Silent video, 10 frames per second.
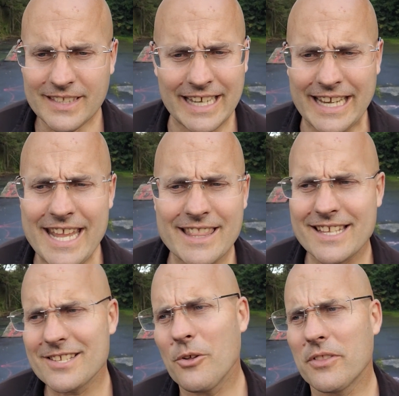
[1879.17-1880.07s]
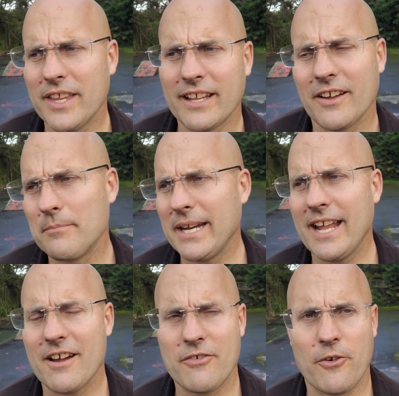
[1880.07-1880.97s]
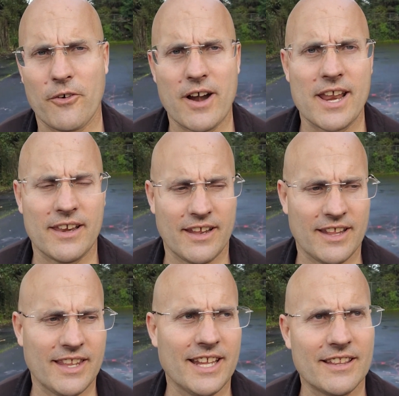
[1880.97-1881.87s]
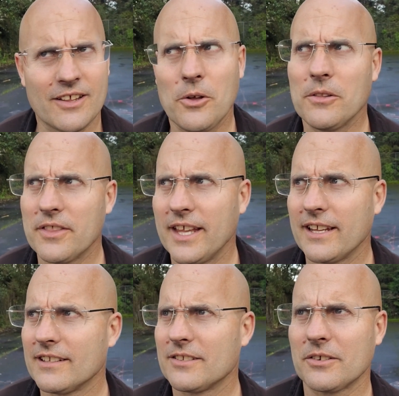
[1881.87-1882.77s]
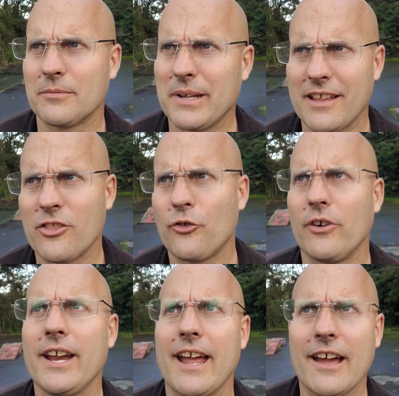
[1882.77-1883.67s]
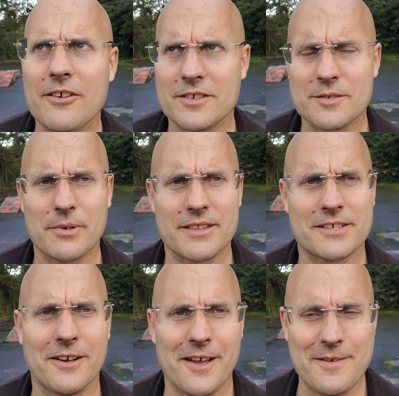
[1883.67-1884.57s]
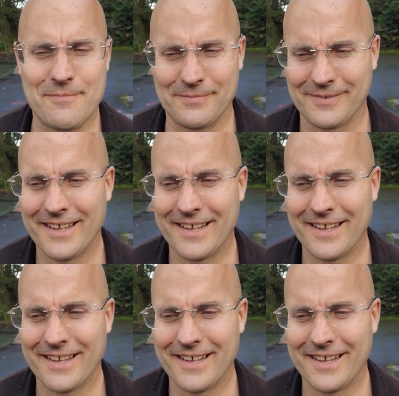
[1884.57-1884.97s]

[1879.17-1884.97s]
again, this whole thing, I'd been out for a run, and then the whole thing took about 3 hours by the time